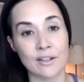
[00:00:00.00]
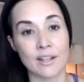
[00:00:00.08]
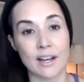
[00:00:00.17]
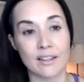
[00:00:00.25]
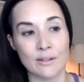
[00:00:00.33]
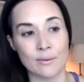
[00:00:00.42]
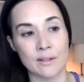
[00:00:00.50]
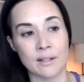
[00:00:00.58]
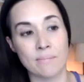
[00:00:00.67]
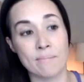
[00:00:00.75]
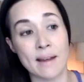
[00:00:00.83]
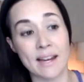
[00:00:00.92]
thought this was
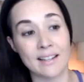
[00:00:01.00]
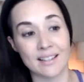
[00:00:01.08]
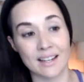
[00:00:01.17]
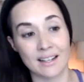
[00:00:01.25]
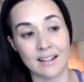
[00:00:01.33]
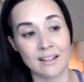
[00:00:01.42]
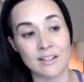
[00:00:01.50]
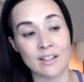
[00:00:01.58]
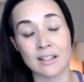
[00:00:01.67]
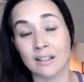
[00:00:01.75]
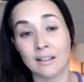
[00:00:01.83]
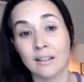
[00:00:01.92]
amazing. I
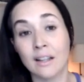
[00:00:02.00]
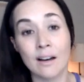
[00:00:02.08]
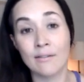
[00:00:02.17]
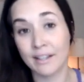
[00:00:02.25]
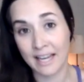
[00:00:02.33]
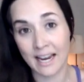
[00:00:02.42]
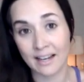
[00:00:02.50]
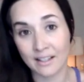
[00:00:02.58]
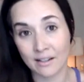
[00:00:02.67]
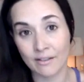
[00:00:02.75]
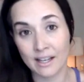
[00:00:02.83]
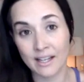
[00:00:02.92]
just love the taste
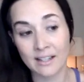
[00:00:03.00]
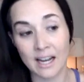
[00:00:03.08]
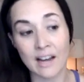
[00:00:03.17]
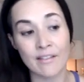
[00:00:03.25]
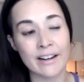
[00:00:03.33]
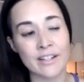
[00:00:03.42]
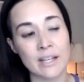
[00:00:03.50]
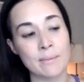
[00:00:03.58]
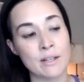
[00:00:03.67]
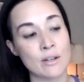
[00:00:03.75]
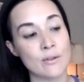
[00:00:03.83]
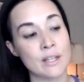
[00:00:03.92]
of this. I've actually
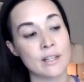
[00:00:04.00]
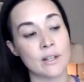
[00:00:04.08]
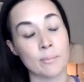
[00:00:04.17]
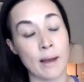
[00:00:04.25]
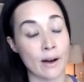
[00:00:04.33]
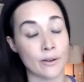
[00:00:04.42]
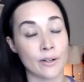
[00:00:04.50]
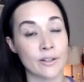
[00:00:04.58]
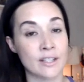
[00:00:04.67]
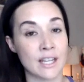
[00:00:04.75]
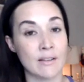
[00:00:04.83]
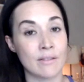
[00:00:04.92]
been using their powdered
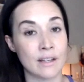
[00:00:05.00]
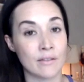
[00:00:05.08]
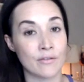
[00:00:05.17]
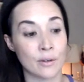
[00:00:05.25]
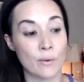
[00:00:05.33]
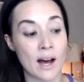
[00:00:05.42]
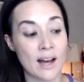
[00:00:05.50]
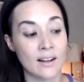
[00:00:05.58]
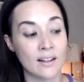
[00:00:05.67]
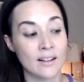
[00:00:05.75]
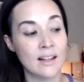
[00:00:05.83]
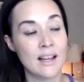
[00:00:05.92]
stevia for a
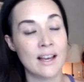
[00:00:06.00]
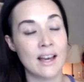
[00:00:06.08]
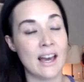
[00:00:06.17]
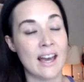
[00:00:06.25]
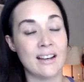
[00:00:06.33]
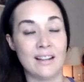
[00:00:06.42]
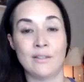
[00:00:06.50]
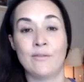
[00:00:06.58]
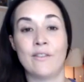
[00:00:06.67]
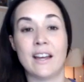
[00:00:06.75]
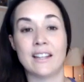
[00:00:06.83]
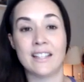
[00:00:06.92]
while, and it's
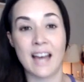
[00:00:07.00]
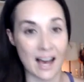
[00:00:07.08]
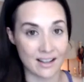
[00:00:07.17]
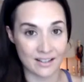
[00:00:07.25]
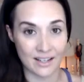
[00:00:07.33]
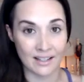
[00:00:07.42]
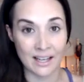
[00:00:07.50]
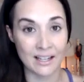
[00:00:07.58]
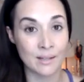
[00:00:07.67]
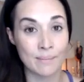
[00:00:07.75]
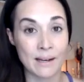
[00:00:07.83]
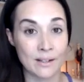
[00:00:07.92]
fantastic. That
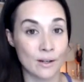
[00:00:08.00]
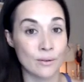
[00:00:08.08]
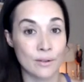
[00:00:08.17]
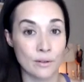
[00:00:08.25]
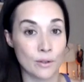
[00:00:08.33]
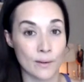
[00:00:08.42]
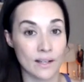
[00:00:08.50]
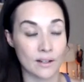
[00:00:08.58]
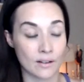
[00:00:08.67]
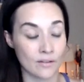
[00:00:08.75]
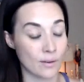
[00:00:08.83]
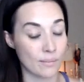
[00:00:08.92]
is my go to
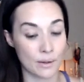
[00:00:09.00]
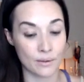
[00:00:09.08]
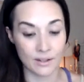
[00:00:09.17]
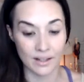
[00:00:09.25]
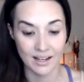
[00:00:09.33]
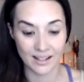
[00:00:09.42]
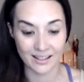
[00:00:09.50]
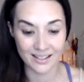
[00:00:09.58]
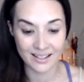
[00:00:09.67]
sweetener for most things.